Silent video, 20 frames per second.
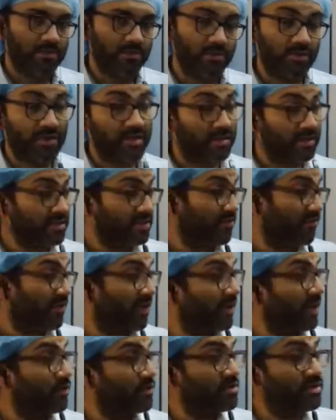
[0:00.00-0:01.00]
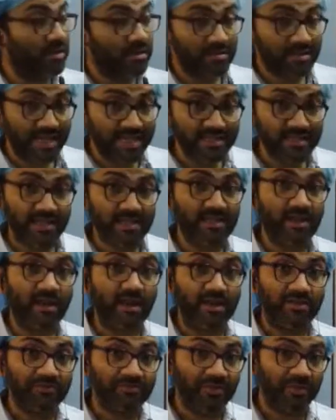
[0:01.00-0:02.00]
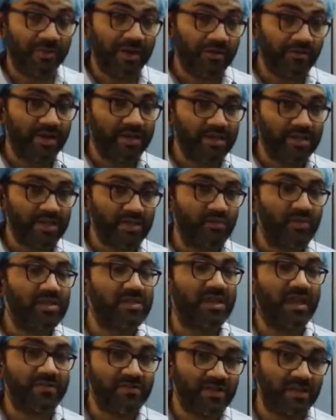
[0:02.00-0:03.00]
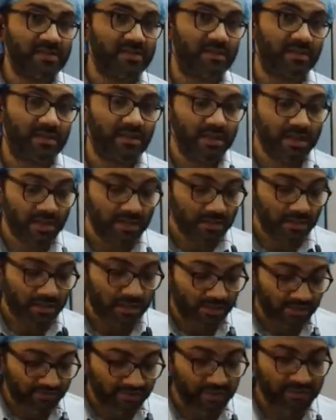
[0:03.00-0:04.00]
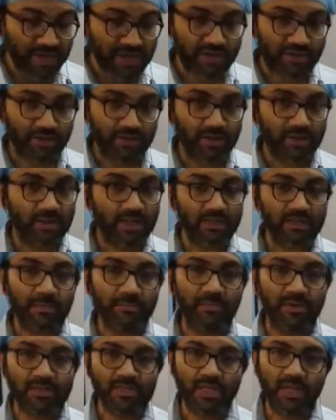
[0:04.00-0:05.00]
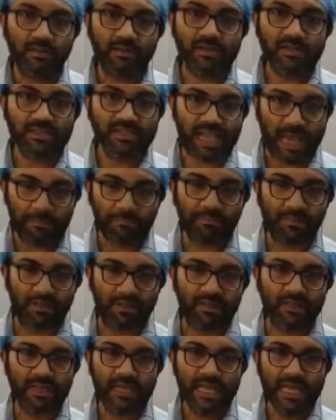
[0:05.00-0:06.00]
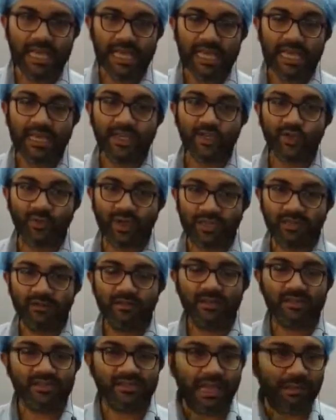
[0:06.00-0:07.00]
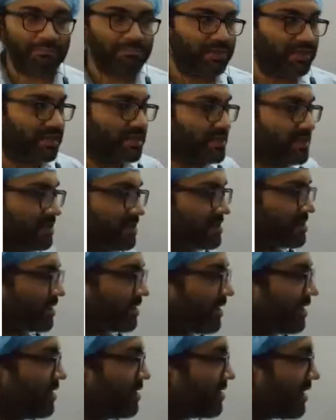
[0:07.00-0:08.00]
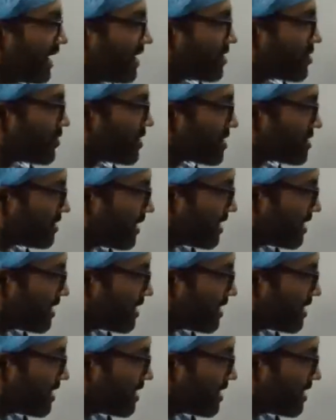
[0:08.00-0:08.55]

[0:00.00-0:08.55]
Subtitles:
This is a very good test. It's a confirmatory test which gives us the confirmation that a particular sample is, whether that sample is containing nitrates.